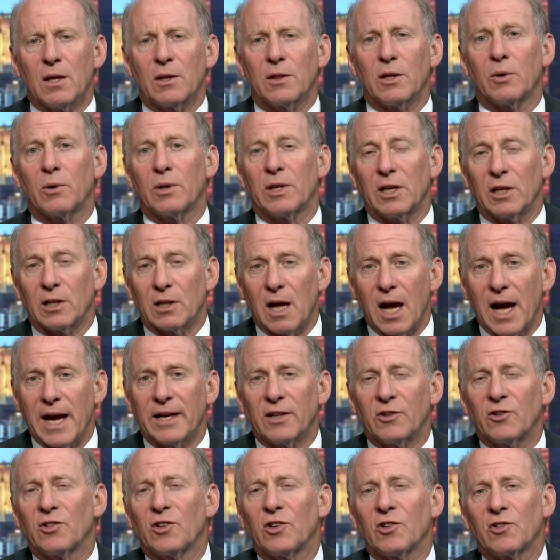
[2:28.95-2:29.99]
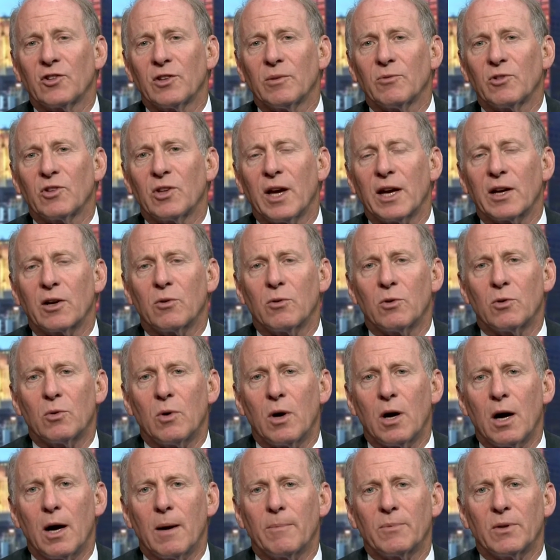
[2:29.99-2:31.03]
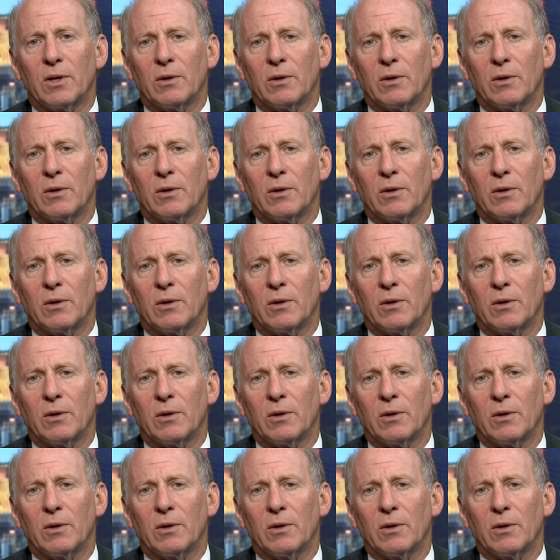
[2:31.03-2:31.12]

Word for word: There were the alliance systems that grew up.